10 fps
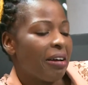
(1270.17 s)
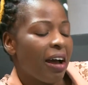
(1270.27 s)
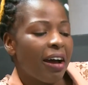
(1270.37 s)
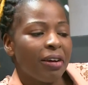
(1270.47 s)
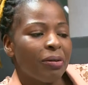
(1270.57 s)

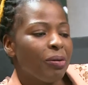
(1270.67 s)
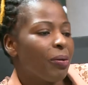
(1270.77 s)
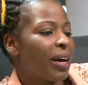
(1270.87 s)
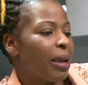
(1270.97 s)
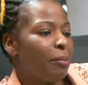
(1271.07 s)
I don't know
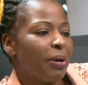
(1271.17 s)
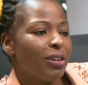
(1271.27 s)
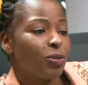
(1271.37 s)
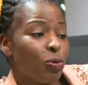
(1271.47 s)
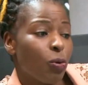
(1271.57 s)
what
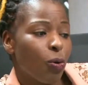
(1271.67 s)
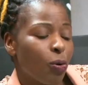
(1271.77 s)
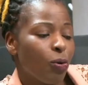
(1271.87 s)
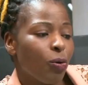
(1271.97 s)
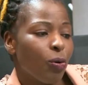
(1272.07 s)
happened
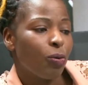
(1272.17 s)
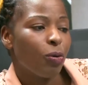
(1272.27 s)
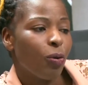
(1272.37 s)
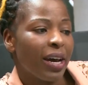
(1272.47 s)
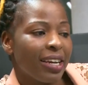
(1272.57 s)

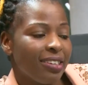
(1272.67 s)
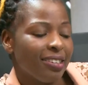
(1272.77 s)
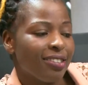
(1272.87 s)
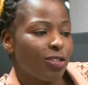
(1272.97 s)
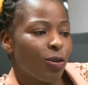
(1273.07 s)
kwa
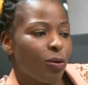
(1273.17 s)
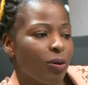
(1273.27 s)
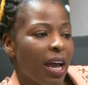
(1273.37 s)
registrar.